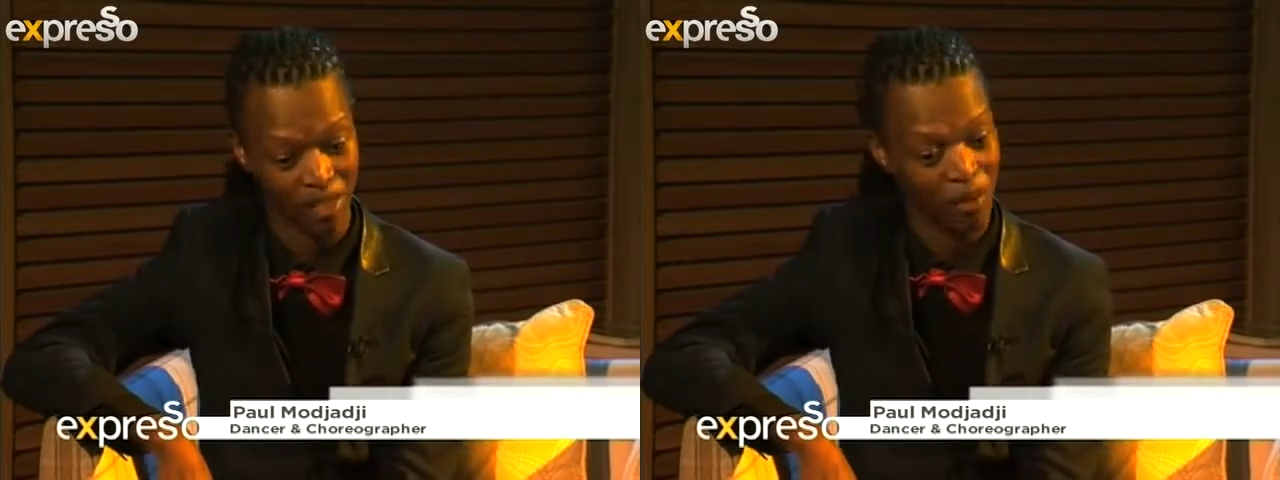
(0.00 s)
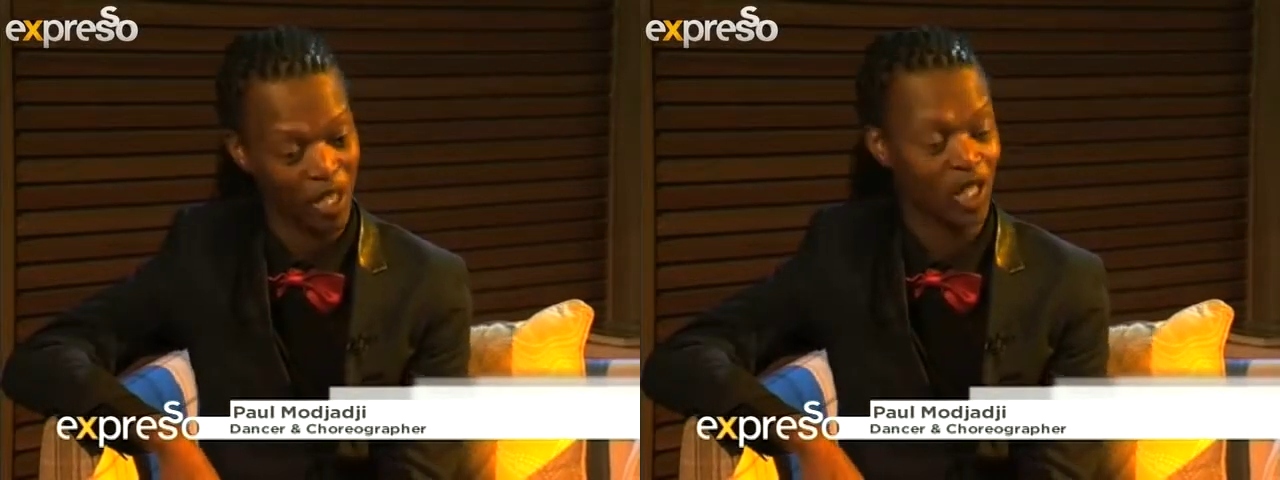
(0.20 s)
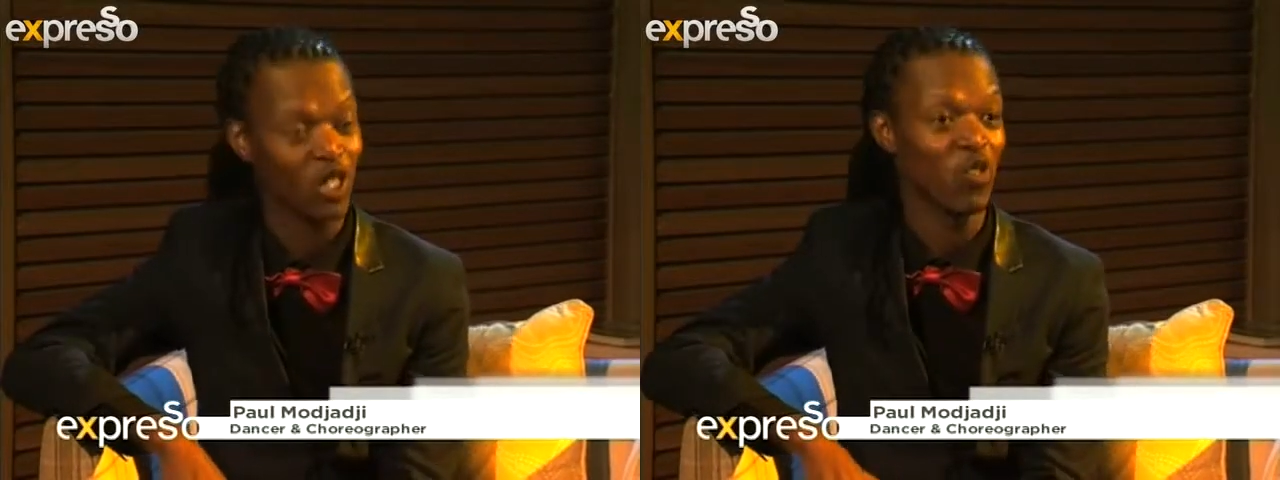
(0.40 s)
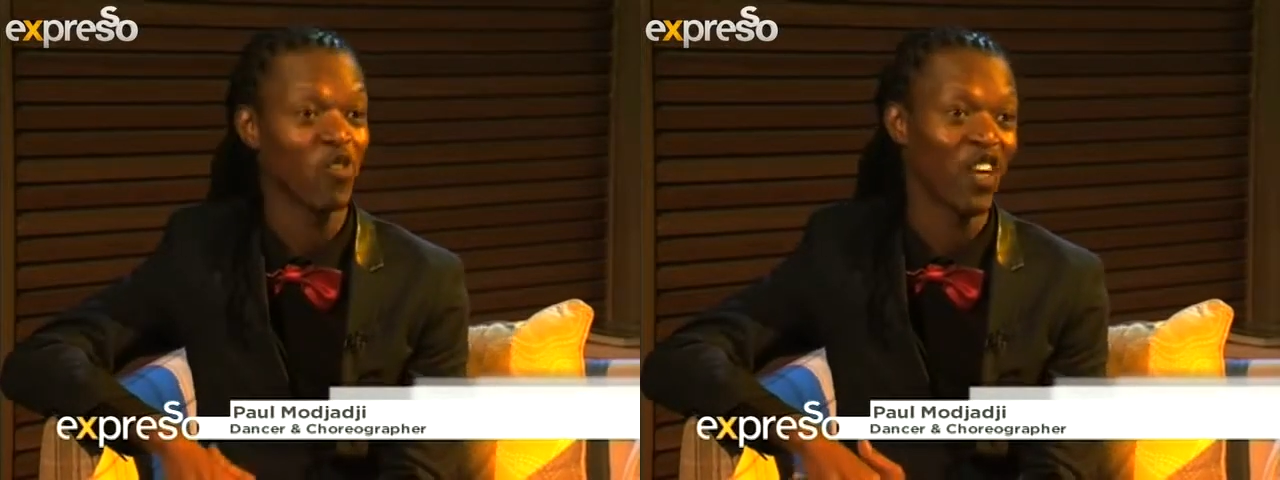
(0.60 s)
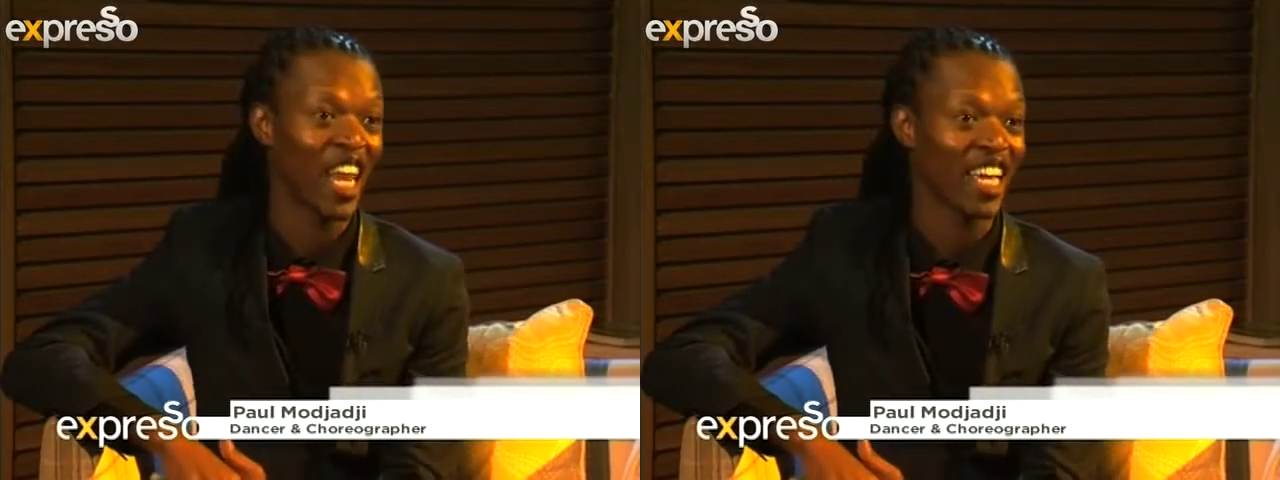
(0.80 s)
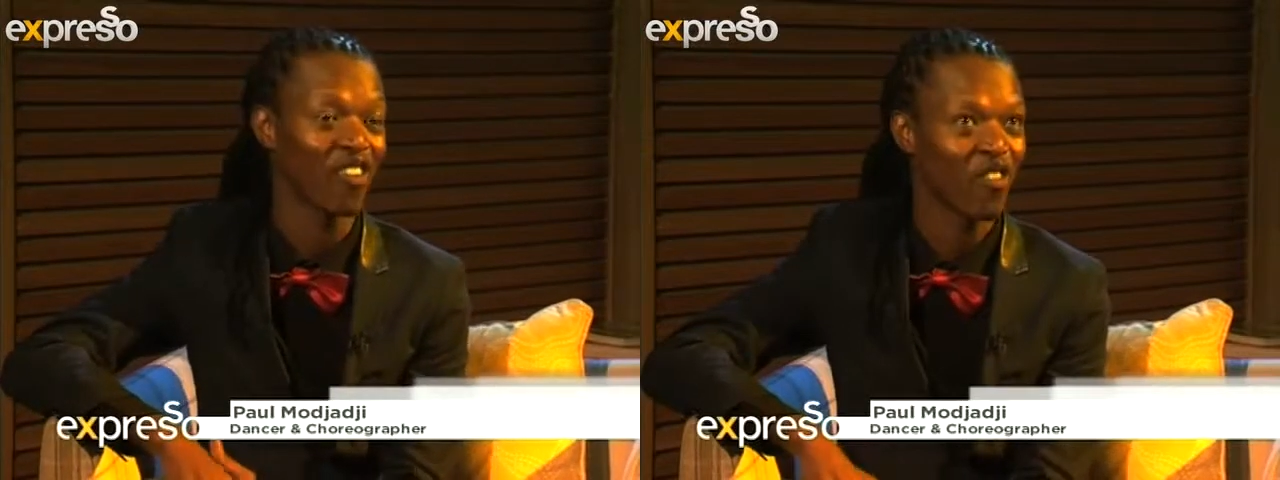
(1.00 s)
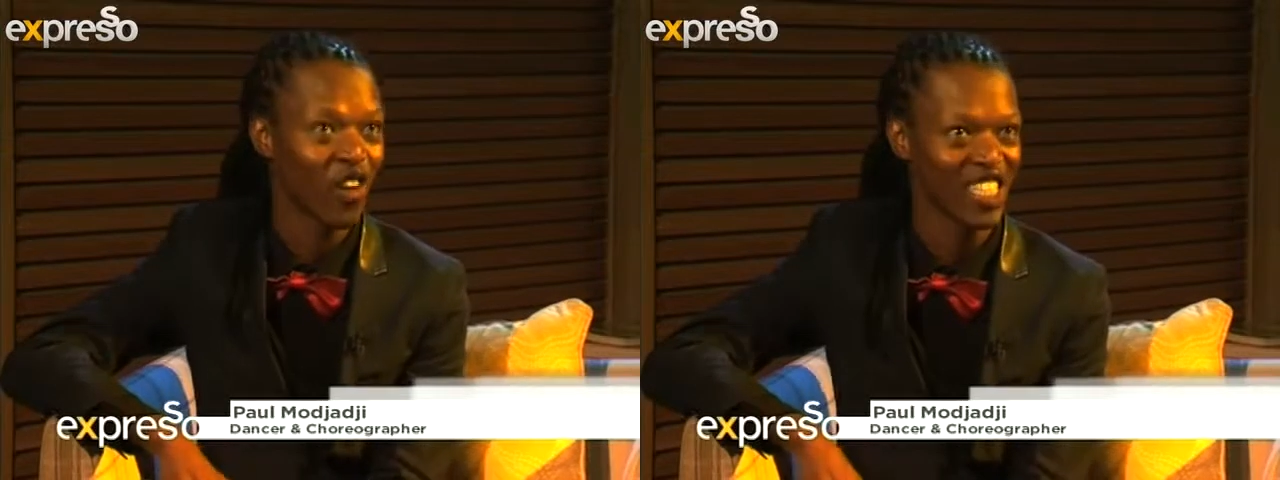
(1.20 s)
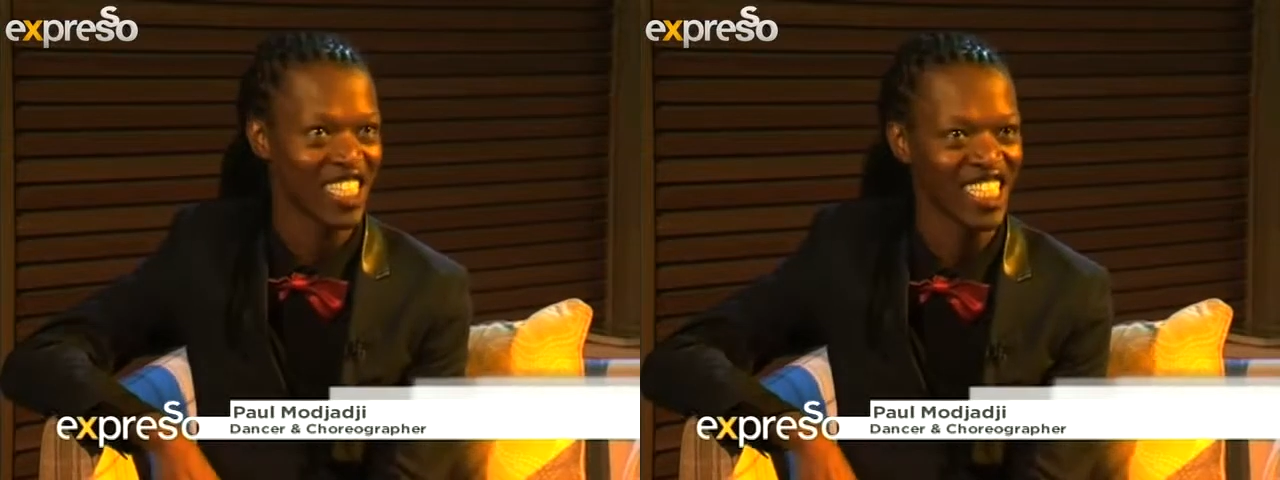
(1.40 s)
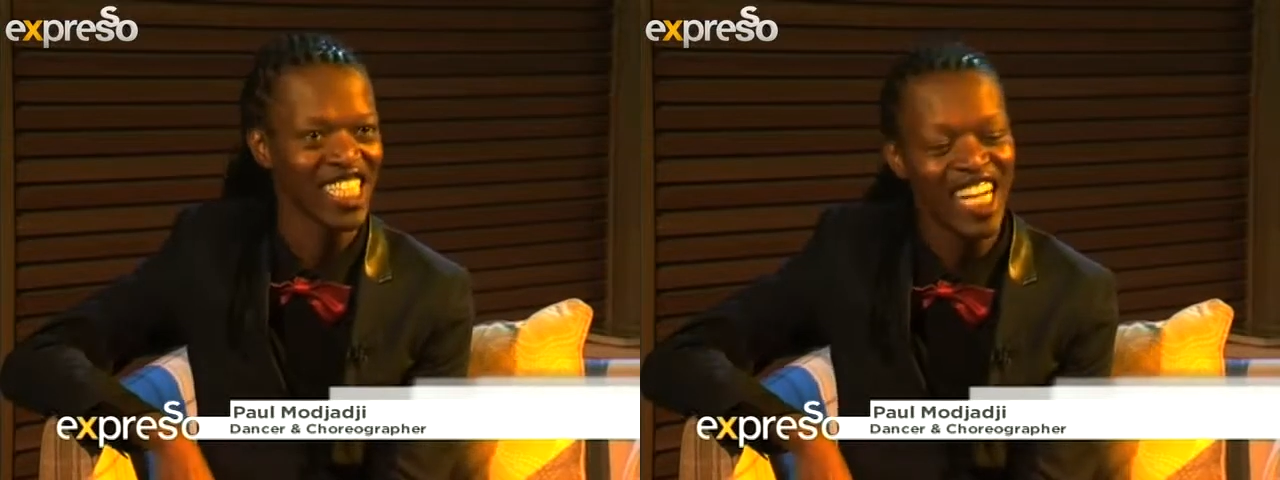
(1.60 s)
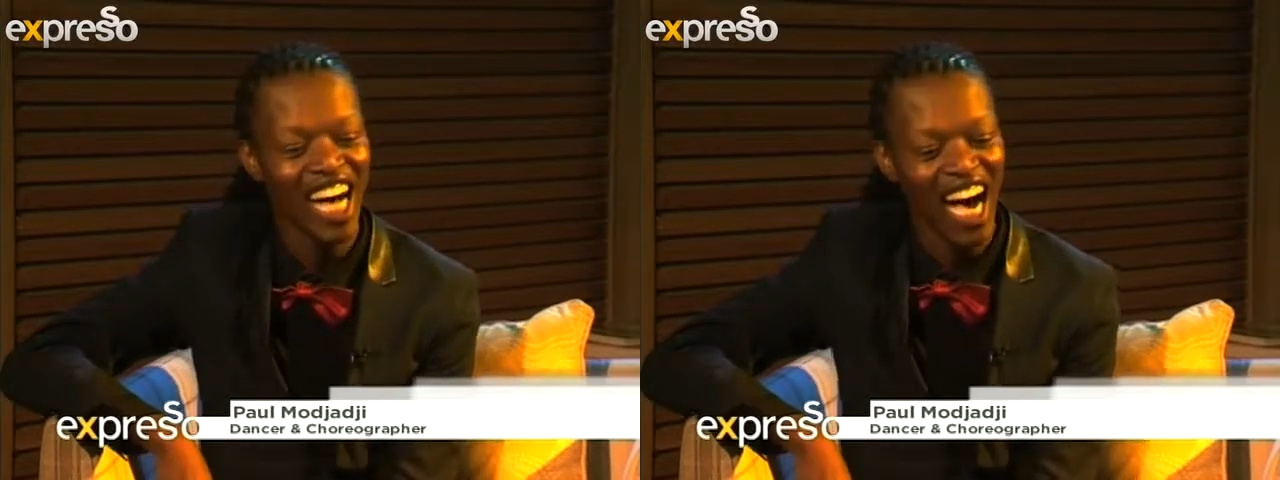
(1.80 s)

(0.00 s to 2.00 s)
I feel like a fossil.